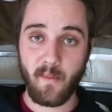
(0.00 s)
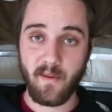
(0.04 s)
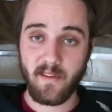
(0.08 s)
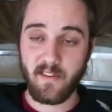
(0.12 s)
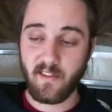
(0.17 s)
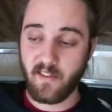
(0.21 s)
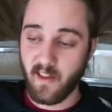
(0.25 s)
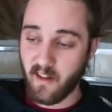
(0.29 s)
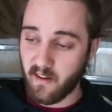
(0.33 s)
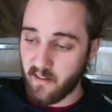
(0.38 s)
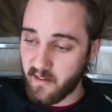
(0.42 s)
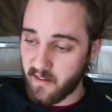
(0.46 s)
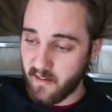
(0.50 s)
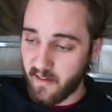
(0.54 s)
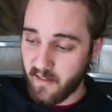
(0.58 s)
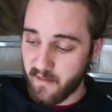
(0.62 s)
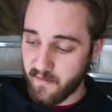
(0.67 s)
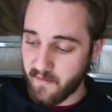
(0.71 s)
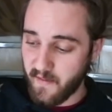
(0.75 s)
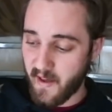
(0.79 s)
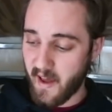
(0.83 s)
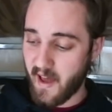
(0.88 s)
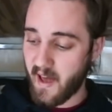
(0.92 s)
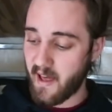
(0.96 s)
we settle into the
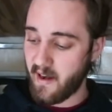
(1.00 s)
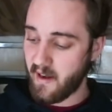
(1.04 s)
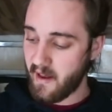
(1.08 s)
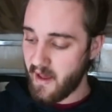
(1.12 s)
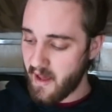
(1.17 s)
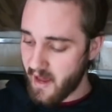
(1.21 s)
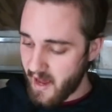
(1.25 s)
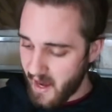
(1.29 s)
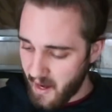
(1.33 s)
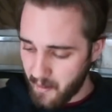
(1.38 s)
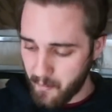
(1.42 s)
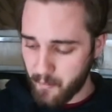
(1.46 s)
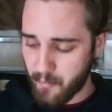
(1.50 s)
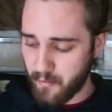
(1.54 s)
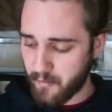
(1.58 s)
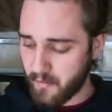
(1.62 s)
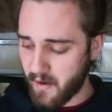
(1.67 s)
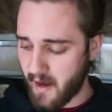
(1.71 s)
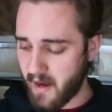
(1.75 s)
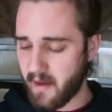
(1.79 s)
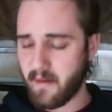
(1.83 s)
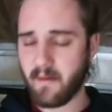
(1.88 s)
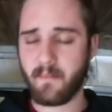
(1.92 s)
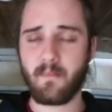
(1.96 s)
van and
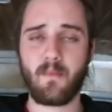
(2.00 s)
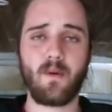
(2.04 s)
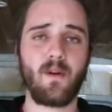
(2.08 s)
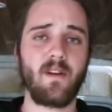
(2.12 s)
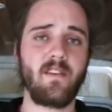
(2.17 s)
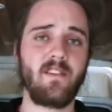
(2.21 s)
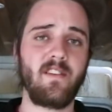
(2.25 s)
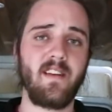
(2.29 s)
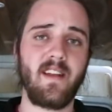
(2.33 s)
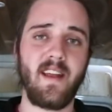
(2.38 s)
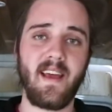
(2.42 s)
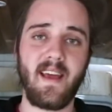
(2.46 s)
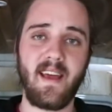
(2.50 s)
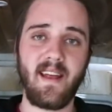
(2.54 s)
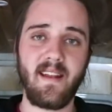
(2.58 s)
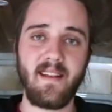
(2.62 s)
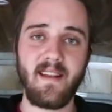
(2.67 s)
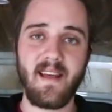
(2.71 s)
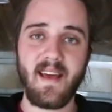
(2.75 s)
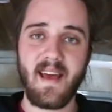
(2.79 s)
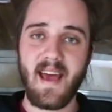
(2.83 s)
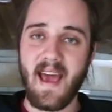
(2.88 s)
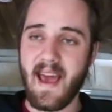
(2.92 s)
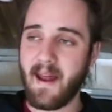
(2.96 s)
break Morrison in
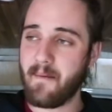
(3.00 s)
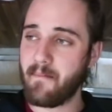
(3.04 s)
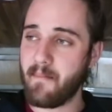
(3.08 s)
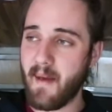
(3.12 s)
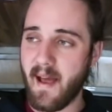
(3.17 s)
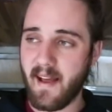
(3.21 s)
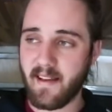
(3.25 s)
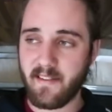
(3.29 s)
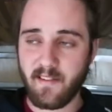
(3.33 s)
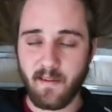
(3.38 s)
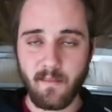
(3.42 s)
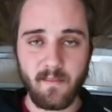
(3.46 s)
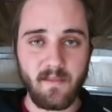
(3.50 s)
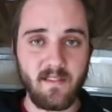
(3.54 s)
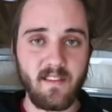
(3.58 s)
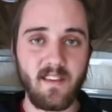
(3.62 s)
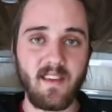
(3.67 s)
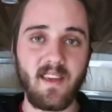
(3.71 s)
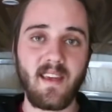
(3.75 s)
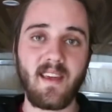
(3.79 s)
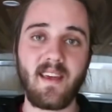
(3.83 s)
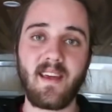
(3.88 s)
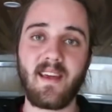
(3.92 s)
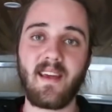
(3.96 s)
and make some
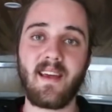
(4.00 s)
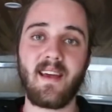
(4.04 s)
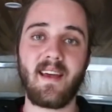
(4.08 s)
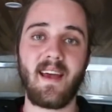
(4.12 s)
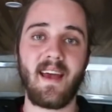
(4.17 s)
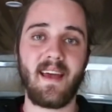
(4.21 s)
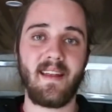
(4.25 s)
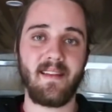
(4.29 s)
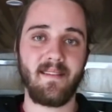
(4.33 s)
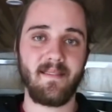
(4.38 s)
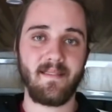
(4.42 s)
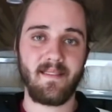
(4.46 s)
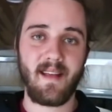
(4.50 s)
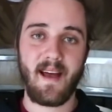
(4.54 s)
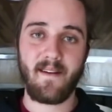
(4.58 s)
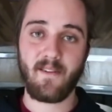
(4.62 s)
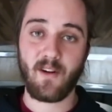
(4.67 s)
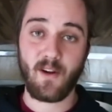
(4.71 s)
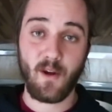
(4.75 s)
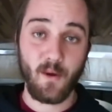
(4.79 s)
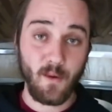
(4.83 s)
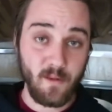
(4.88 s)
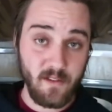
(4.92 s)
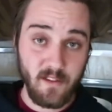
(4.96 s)
tea and have
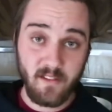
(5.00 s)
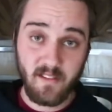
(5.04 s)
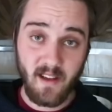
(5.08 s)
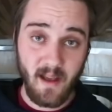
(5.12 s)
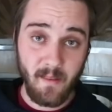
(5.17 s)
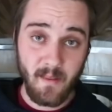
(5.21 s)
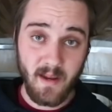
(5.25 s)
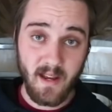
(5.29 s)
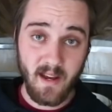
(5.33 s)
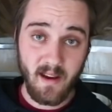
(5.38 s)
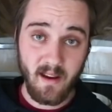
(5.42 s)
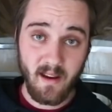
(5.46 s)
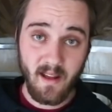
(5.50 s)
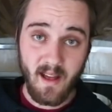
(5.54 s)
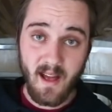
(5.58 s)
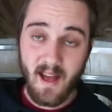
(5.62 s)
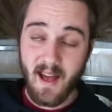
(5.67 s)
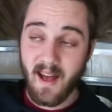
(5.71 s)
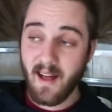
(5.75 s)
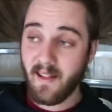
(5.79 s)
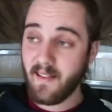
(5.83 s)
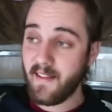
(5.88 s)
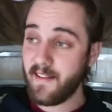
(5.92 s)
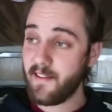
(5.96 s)
a cozy time in here?
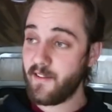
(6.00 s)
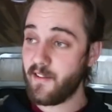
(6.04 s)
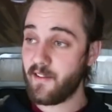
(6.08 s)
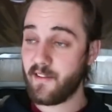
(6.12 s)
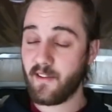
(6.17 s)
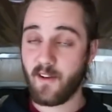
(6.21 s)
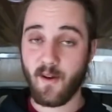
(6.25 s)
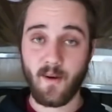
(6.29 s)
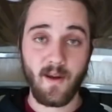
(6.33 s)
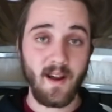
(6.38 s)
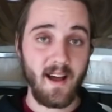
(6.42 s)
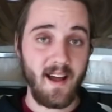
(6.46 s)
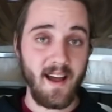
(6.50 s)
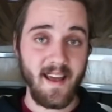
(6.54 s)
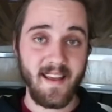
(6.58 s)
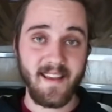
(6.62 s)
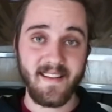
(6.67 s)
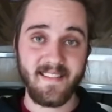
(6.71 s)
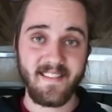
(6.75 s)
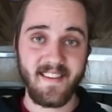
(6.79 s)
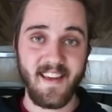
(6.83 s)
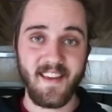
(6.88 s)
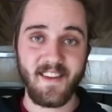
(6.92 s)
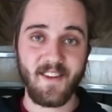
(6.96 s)
Let's just go on a hike
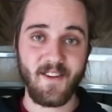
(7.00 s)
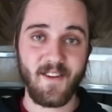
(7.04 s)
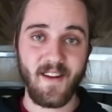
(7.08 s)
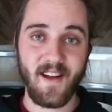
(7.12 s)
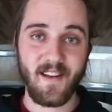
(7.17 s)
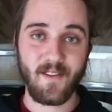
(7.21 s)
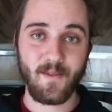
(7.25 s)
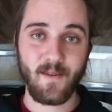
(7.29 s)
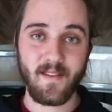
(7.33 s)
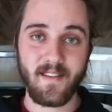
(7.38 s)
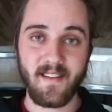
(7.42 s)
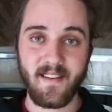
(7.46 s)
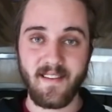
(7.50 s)
and take you guys with